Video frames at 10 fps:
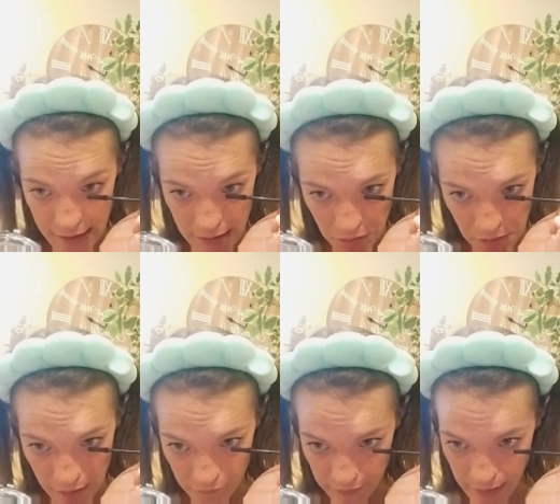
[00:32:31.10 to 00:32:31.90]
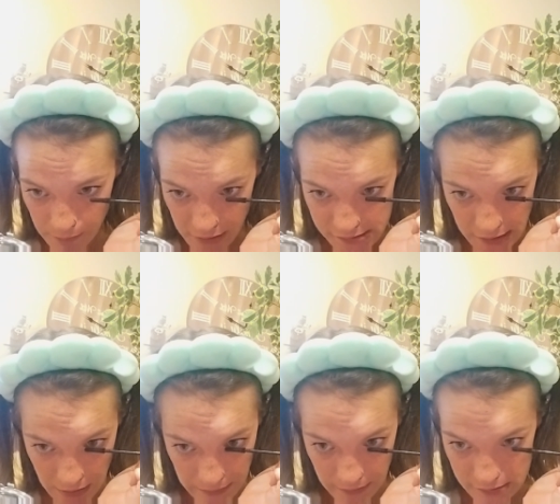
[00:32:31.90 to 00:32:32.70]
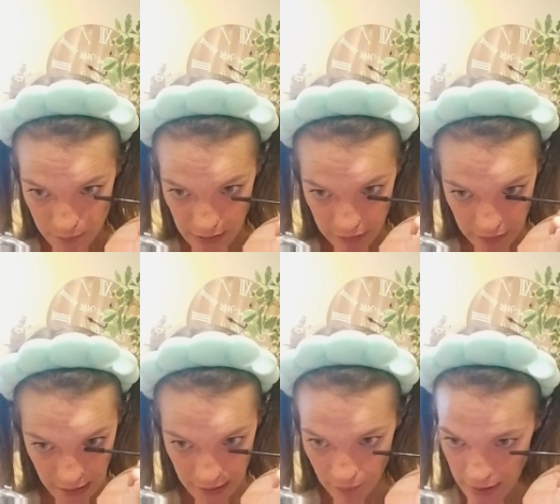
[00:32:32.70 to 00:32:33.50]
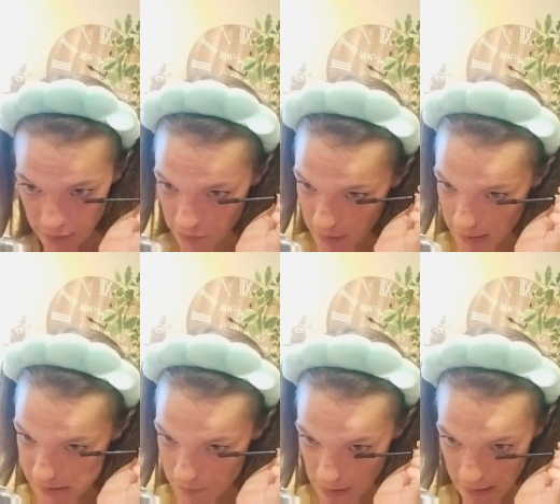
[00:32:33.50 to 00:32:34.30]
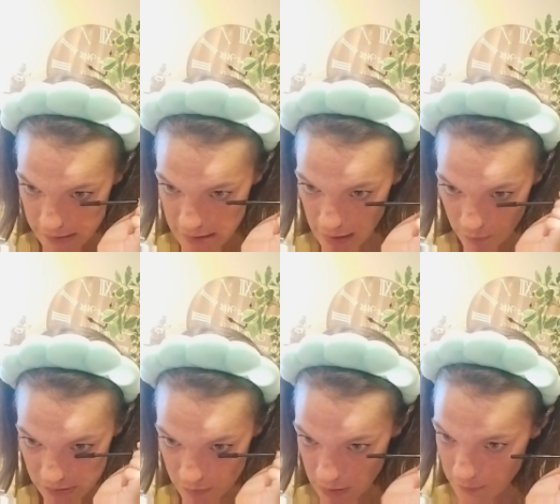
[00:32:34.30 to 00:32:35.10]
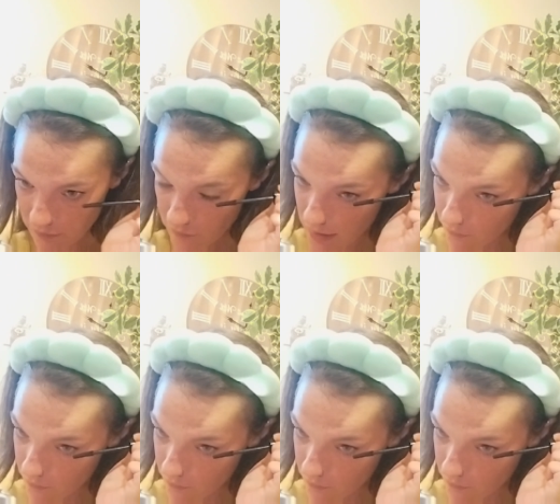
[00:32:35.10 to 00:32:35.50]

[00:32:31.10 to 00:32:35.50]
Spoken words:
I loved that mascara, and that's why I think I like this, because that was one of my